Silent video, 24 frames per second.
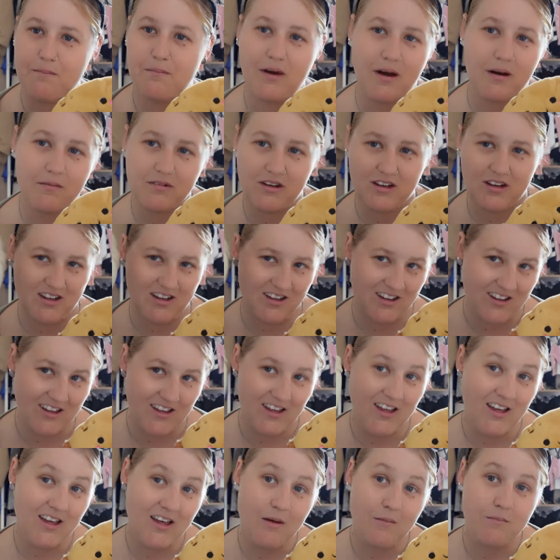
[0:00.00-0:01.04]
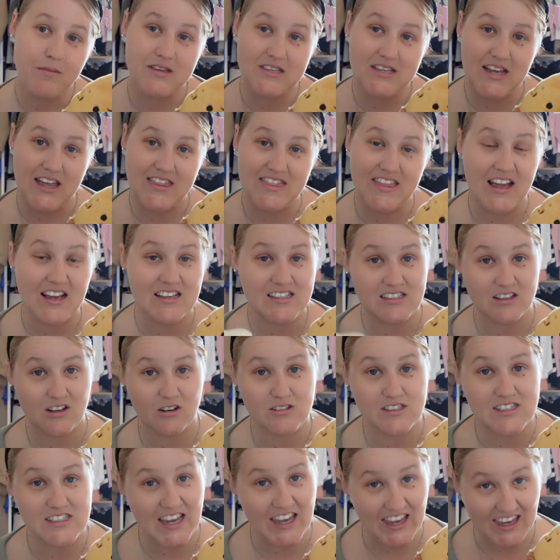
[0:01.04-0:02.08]
but I'm gonna pretend that's
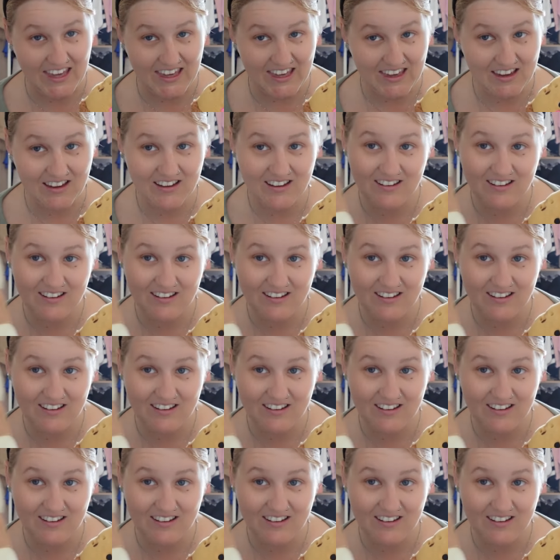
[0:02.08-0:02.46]
got tea